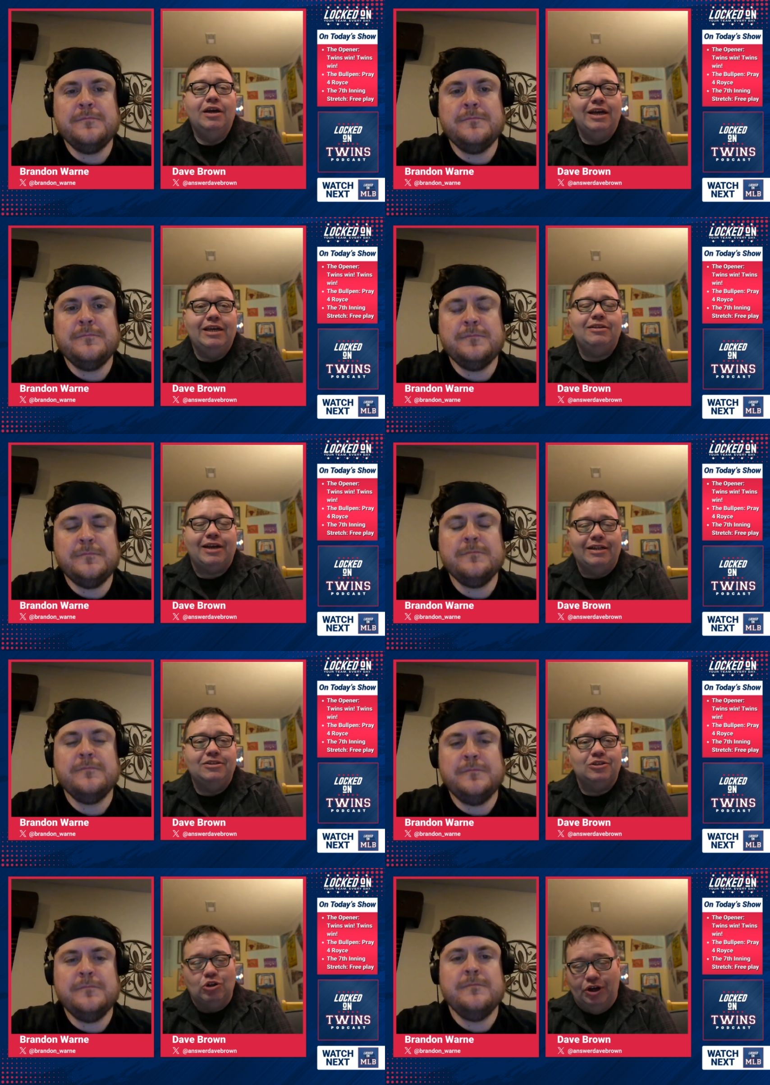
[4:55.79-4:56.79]
Speaker 1: He
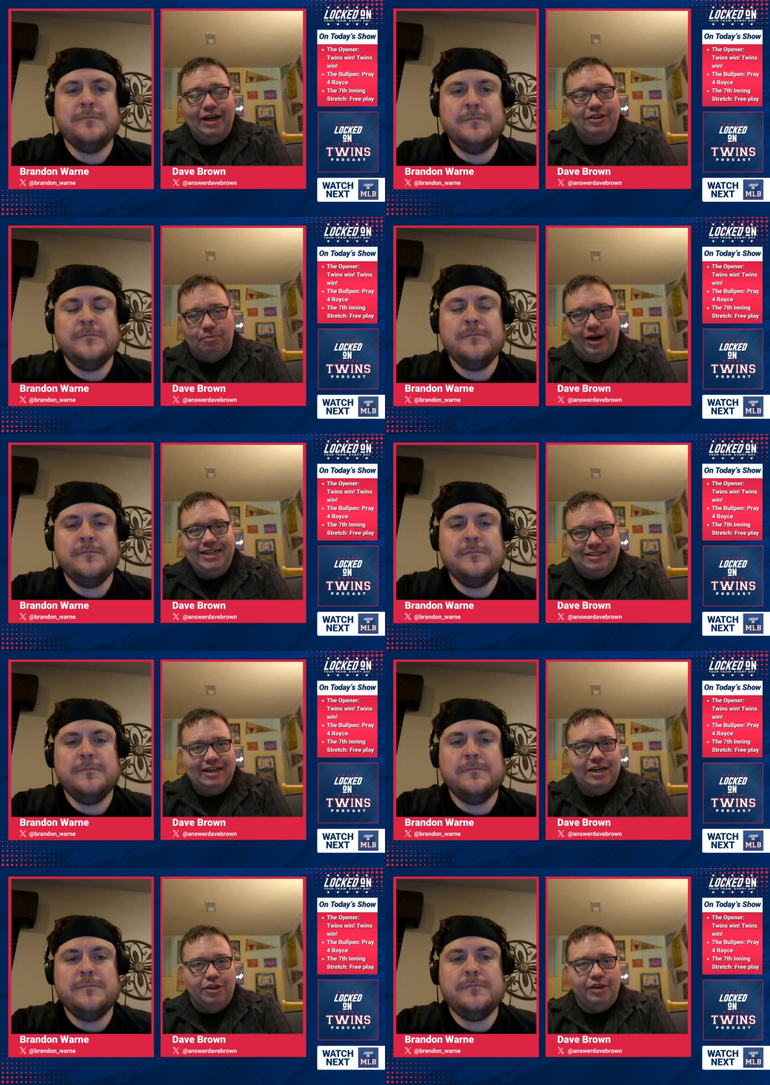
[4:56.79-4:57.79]
tends to look at the bright
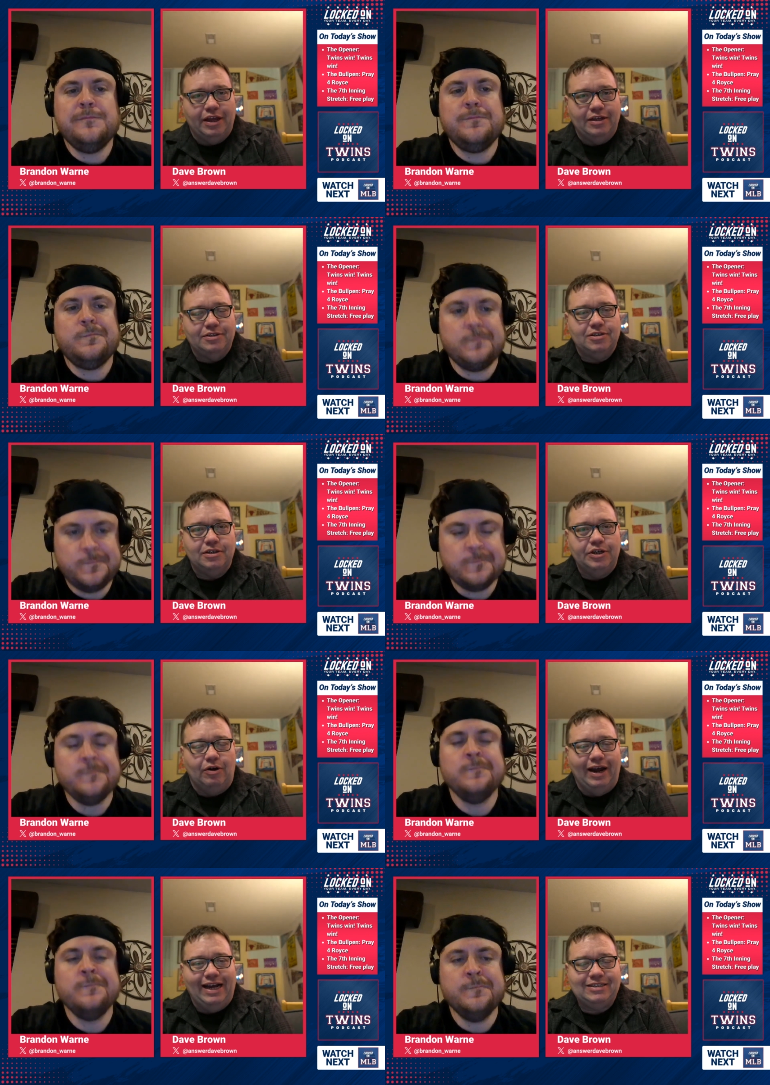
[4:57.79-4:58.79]
side of things. You know,
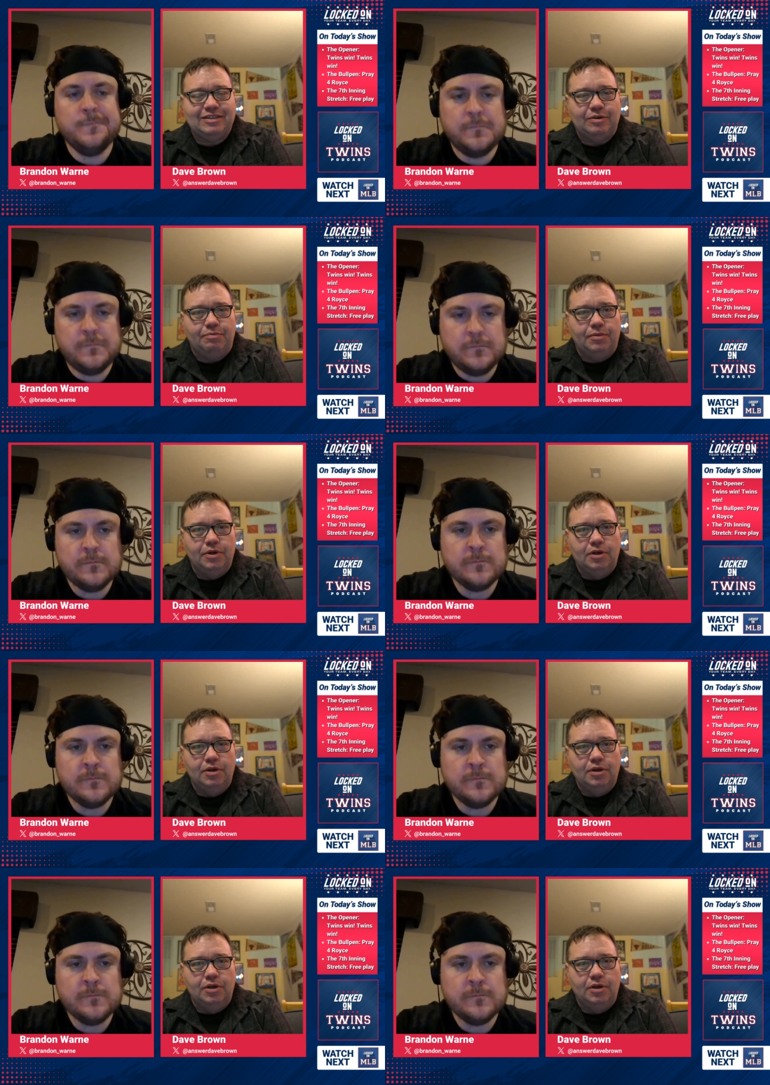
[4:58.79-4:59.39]
mm-hmm. I asked him,